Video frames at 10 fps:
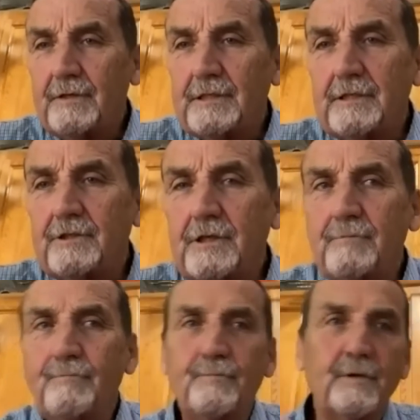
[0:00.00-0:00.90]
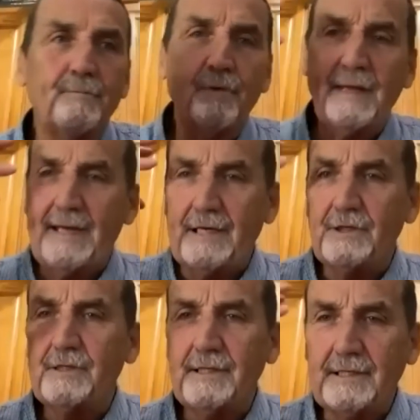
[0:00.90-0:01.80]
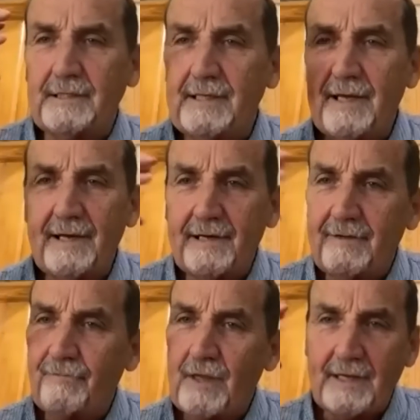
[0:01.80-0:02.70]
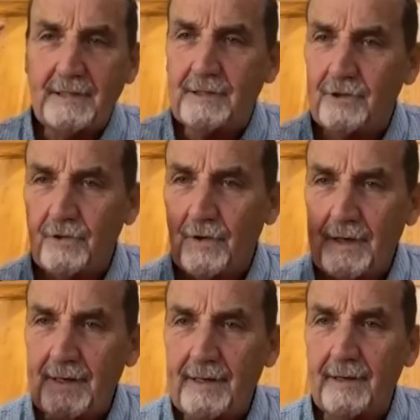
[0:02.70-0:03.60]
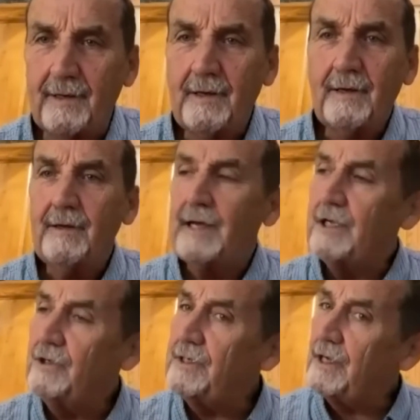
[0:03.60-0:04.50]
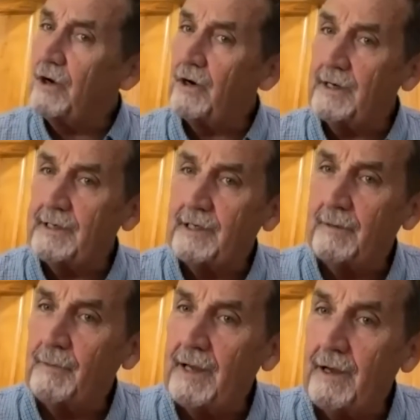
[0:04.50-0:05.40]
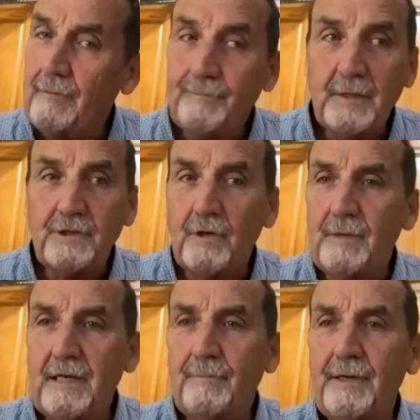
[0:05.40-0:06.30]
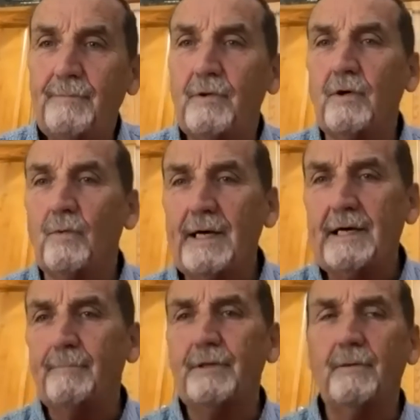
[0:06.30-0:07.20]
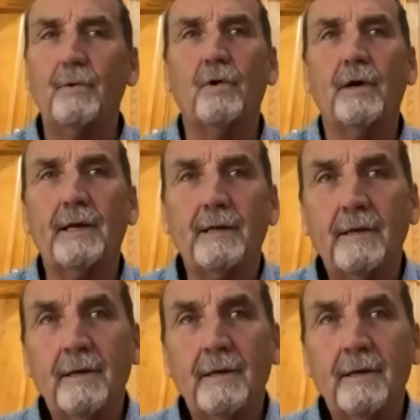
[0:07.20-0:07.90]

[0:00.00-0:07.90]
It just it plants these negative things in your head, and you can't hardly get them out. So many people will wake up in the morning.